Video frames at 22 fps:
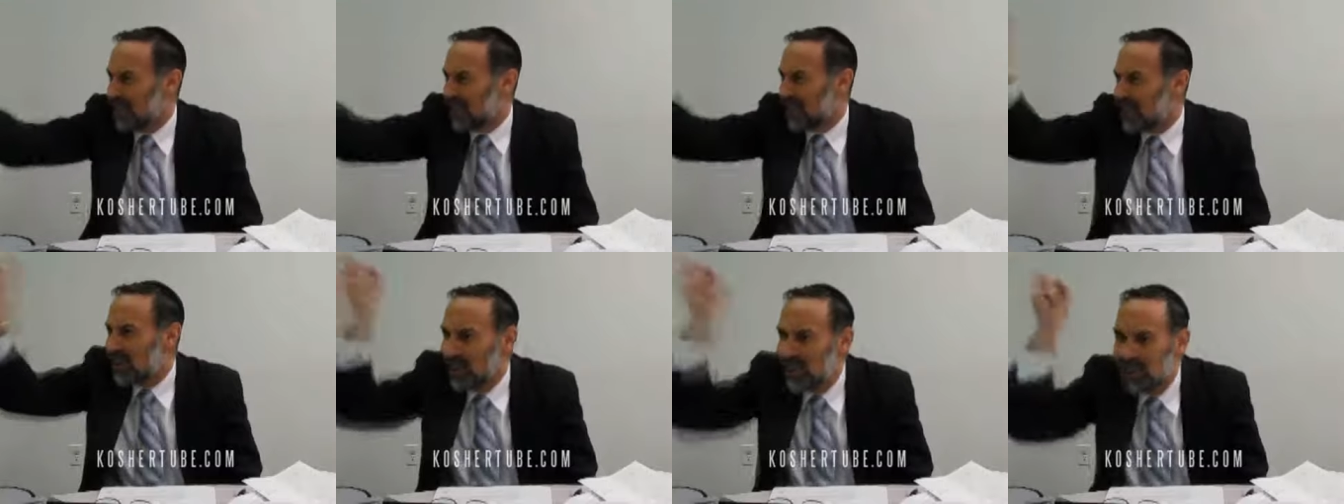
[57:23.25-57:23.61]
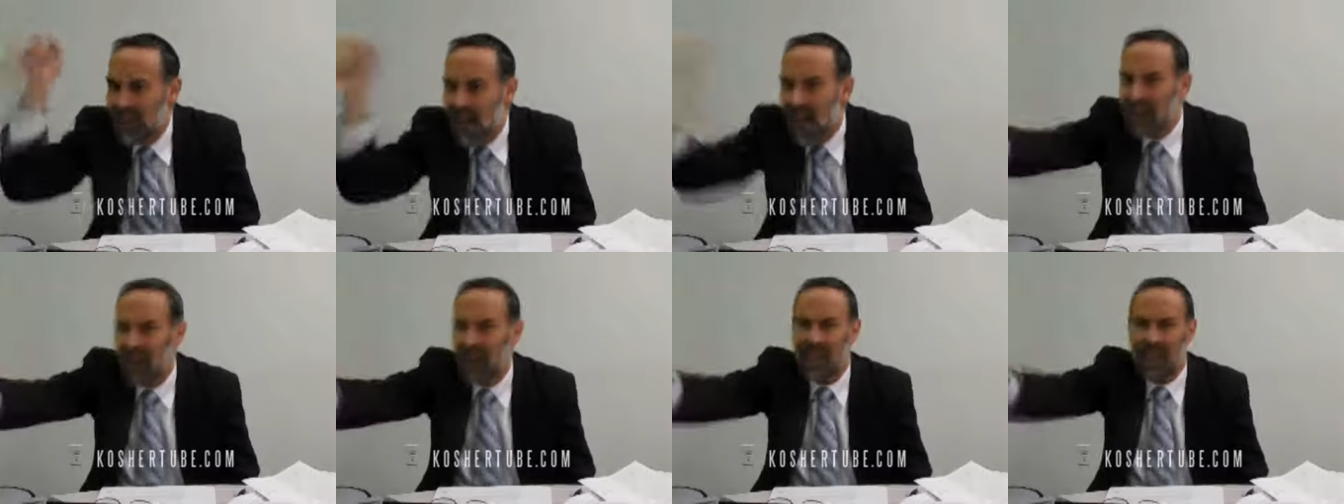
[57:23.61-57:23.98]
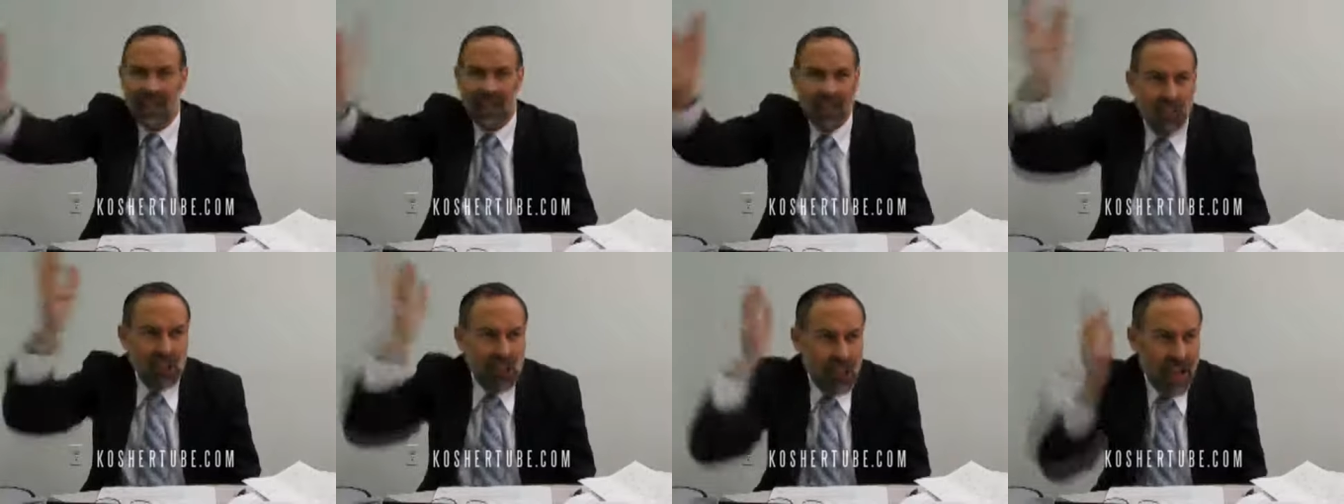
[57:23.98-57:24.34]
is nothing,
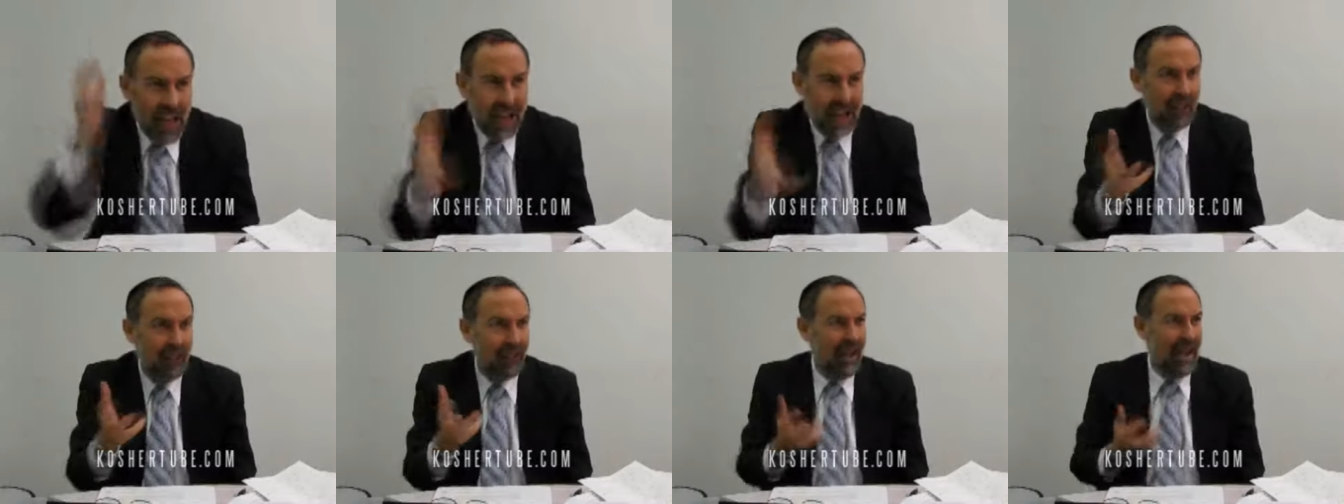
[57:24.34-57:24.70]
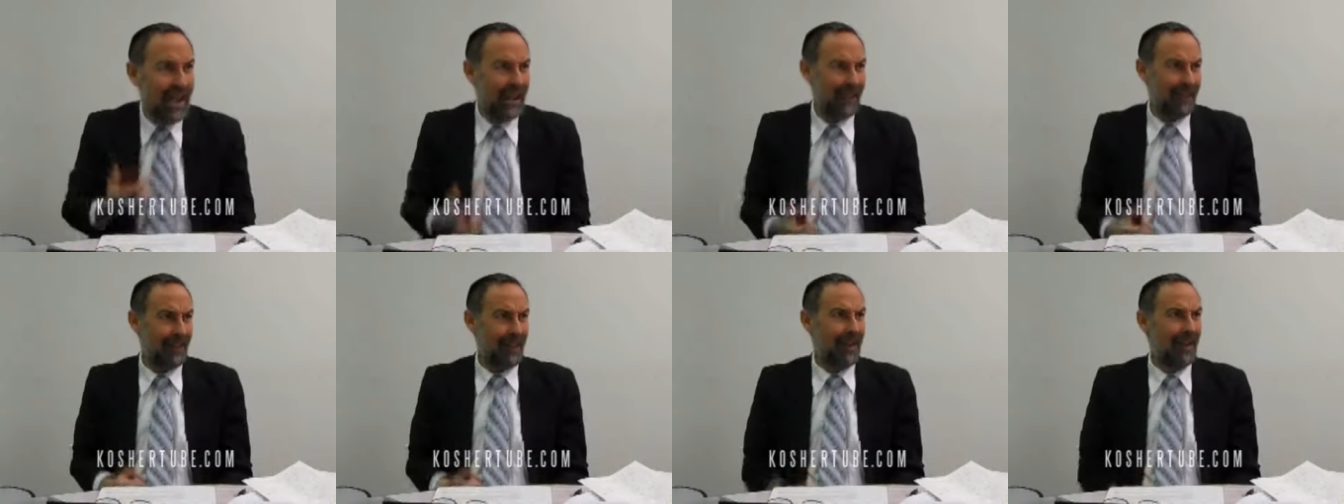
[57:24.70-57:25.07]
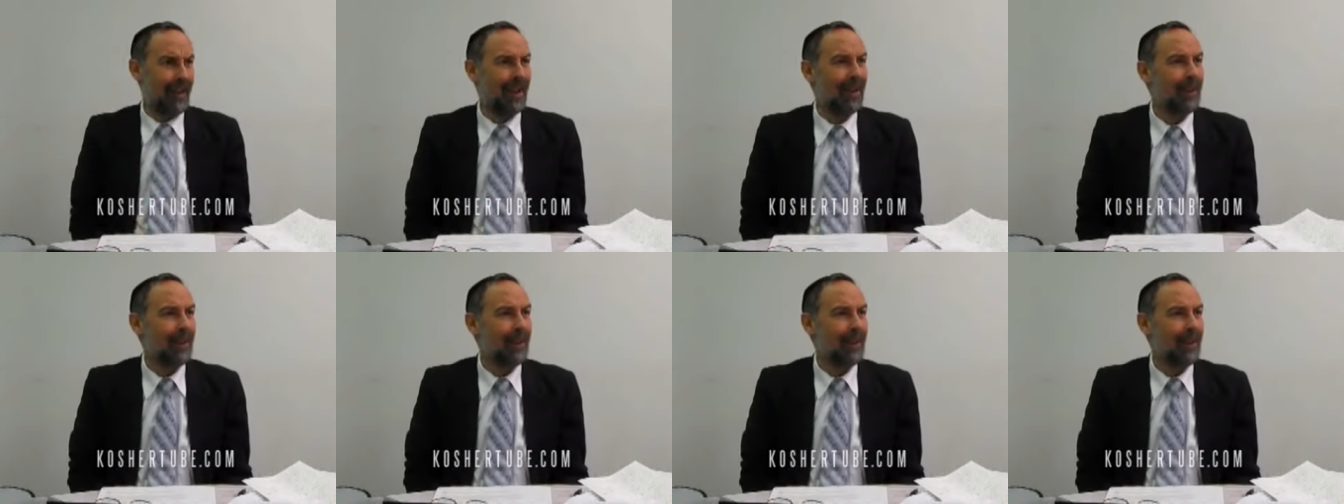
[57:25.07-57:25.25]
is sheker v'hevah.